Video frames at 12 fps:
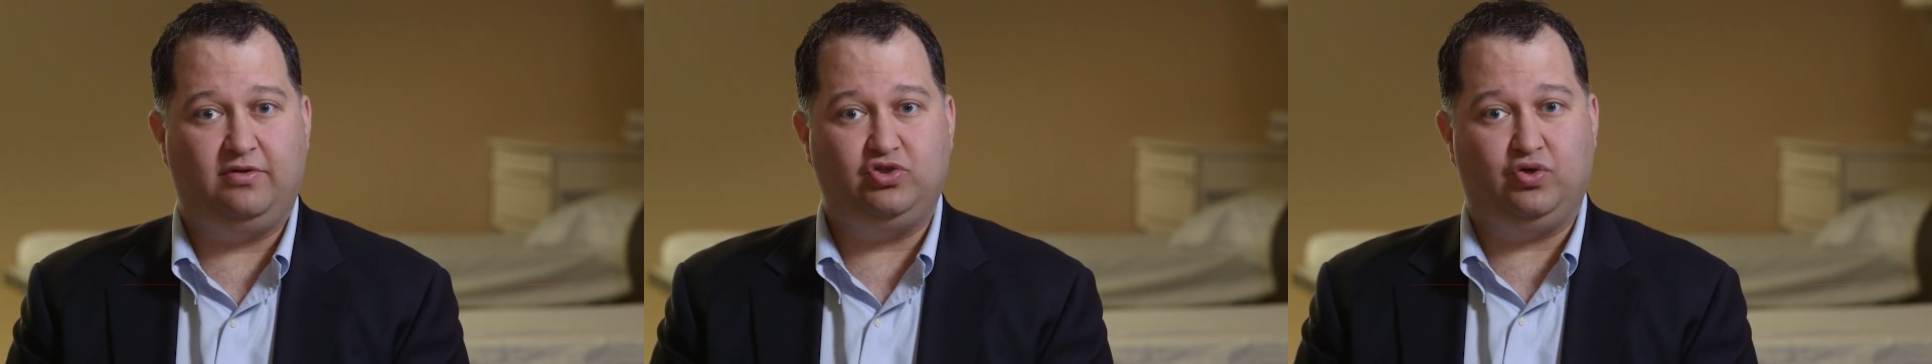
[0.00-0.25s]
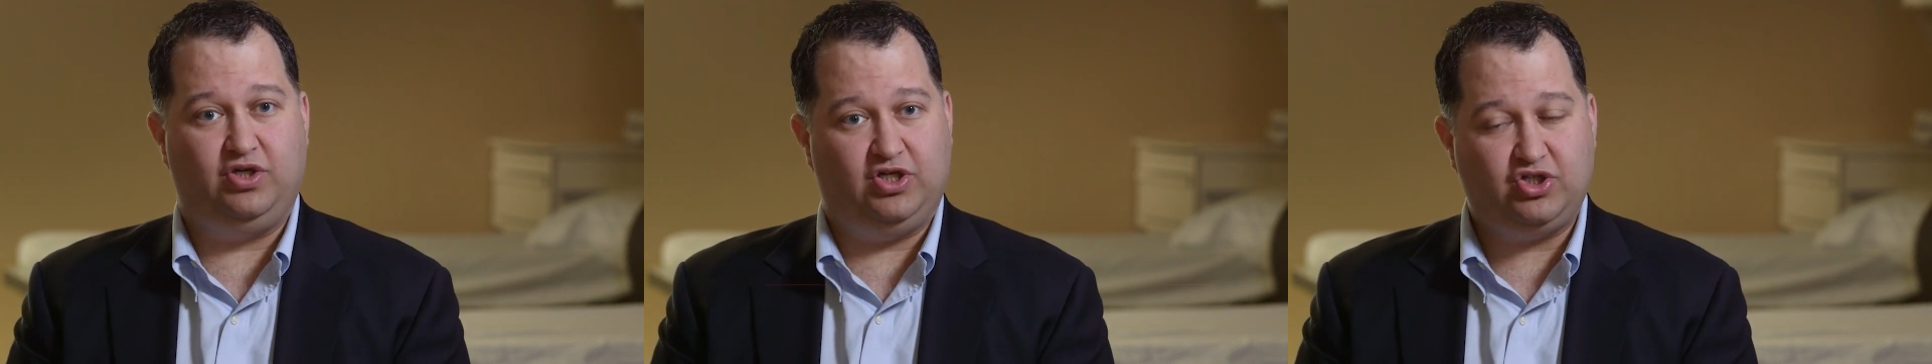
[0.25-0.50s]

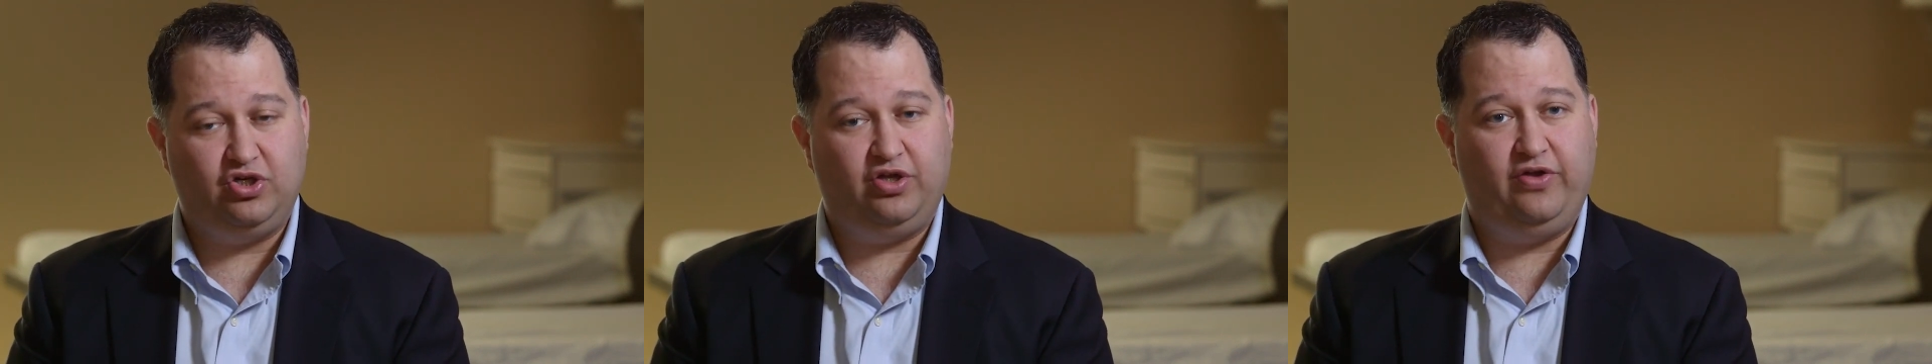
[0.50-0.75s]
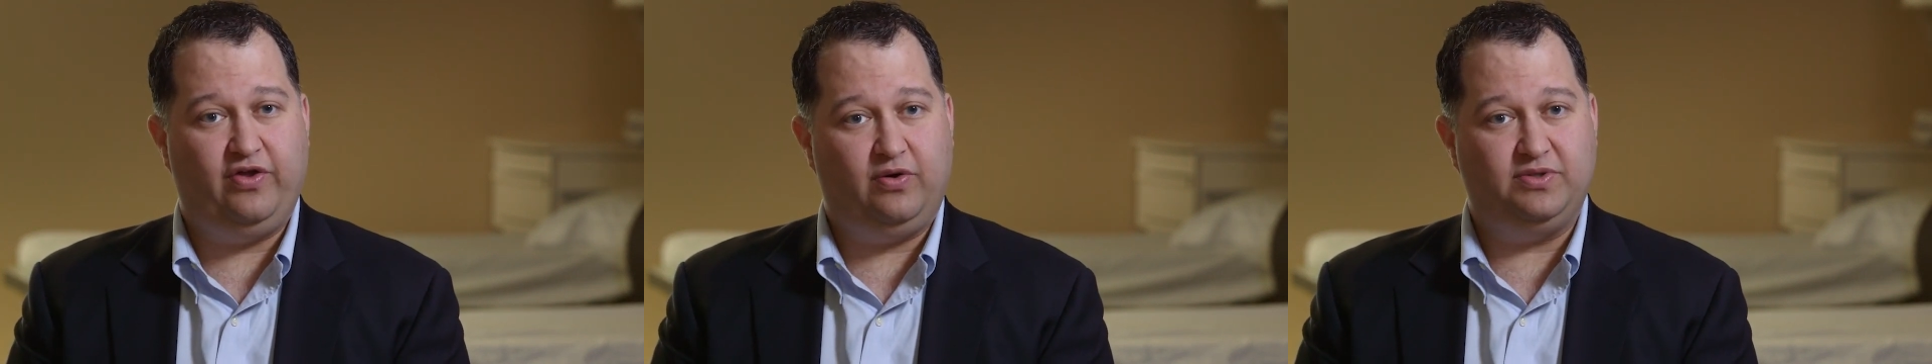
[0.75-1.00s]

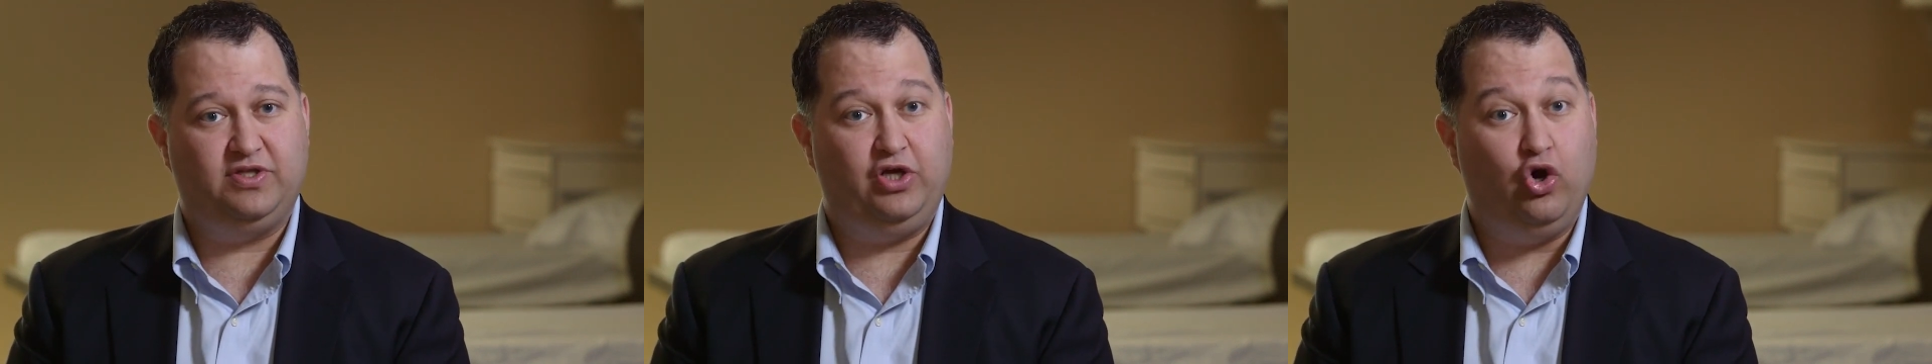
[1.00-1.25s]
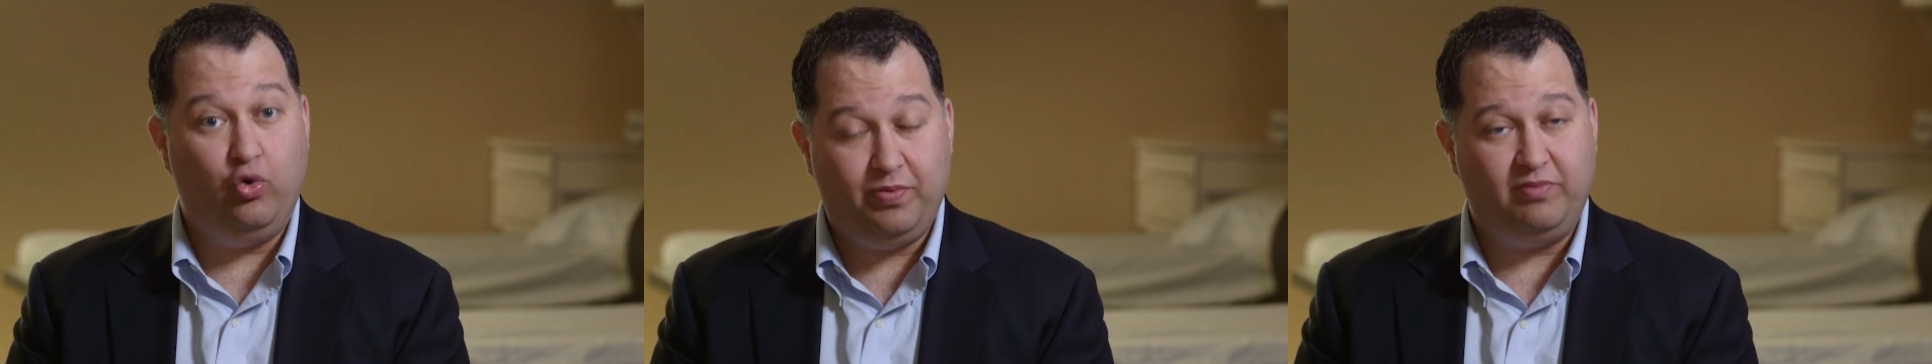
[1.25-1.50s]
Traditionally, there was the
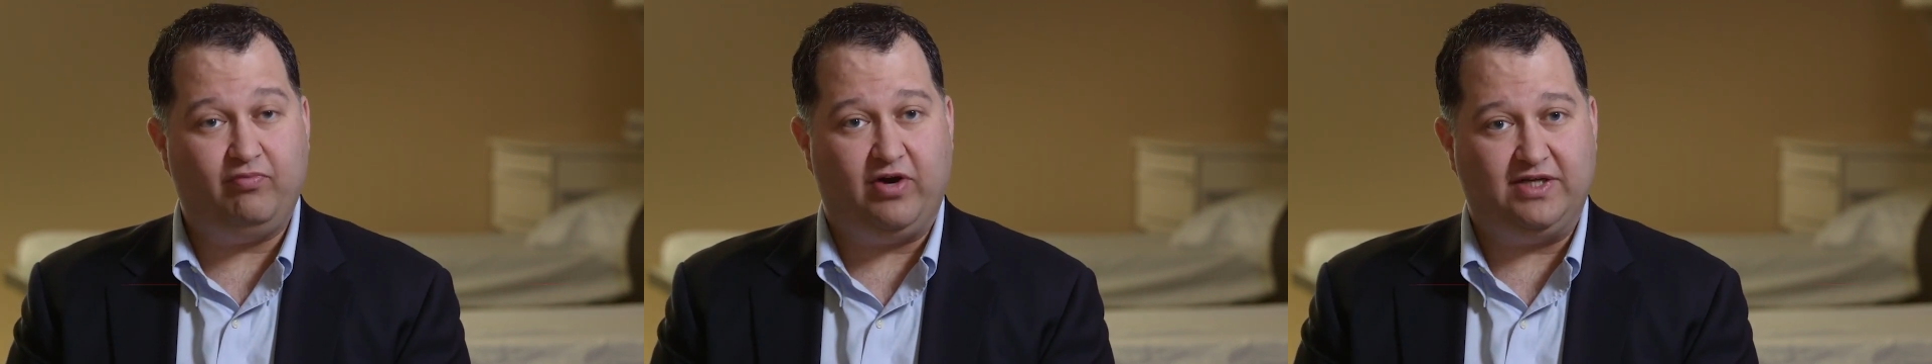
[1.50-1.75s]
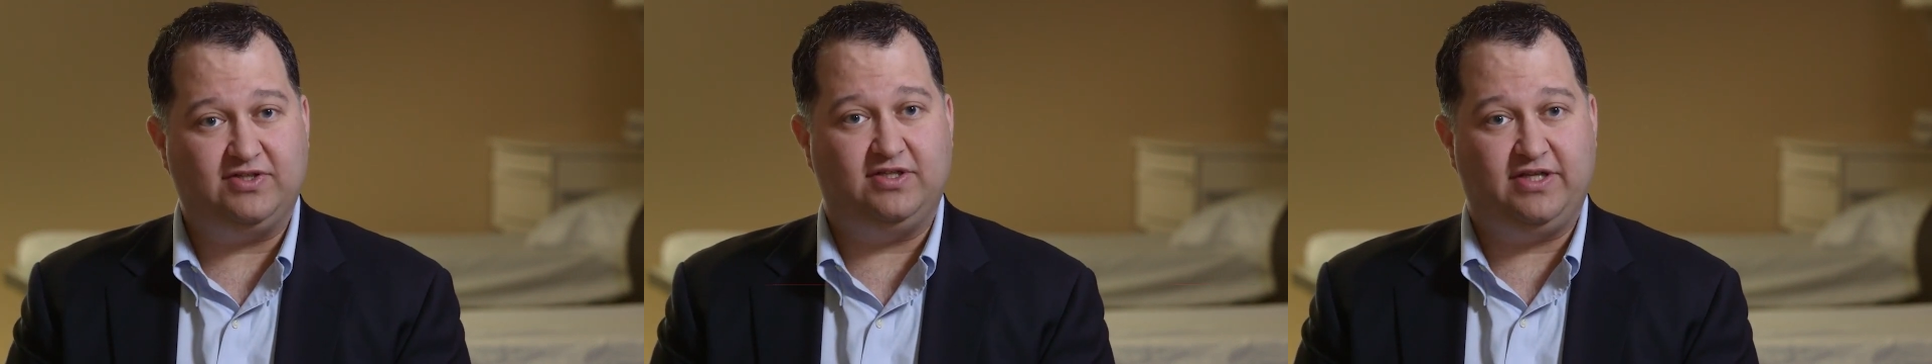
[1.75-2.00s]
open
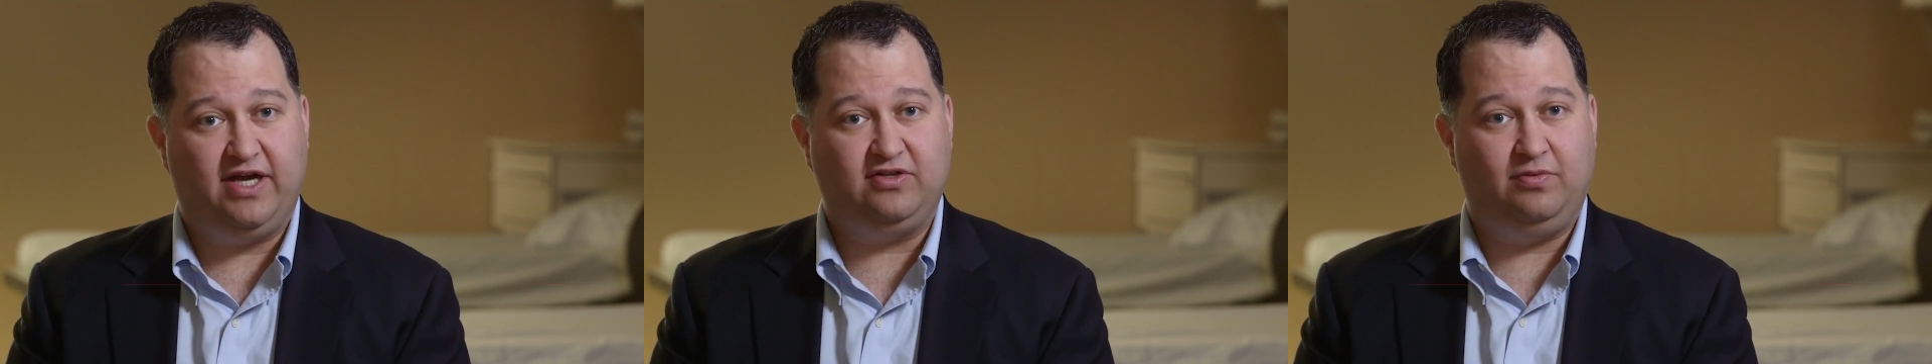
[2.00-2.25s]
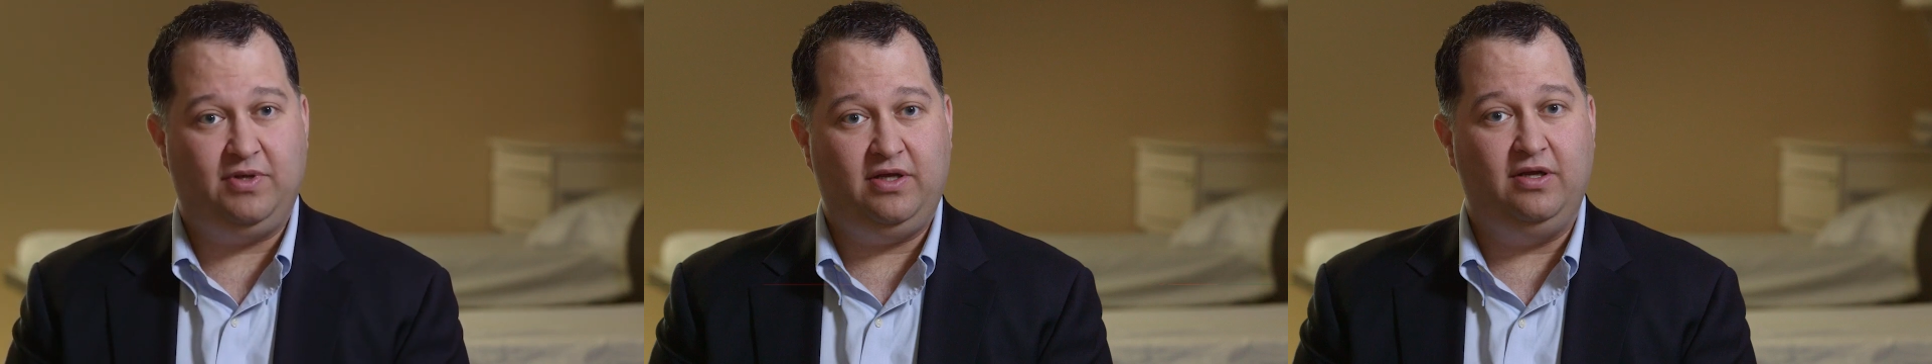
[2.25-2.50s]

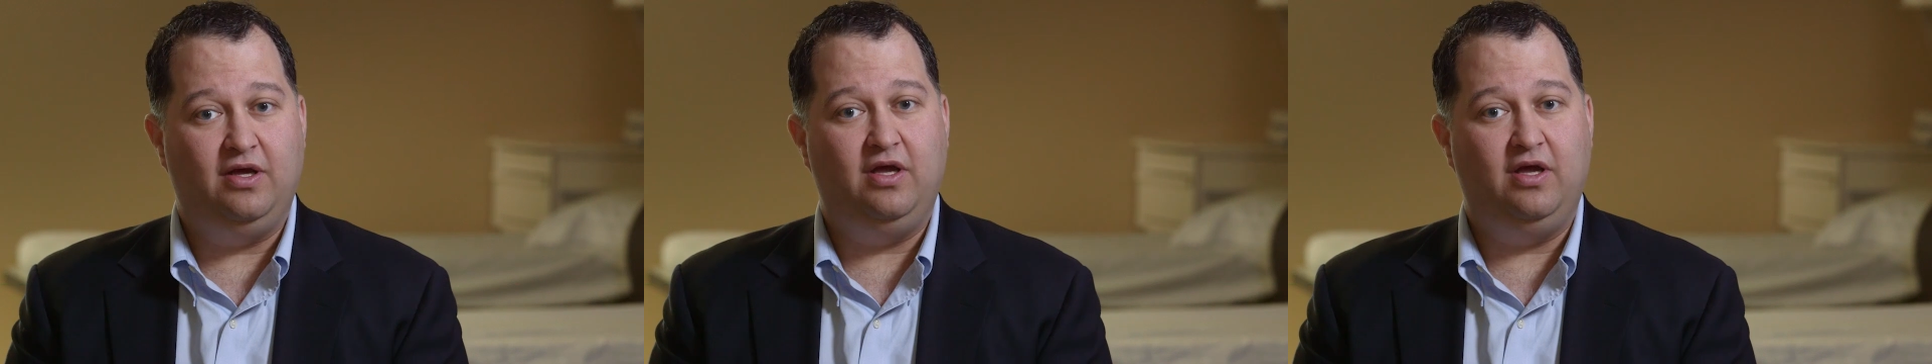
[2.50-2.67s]
prostatectomy,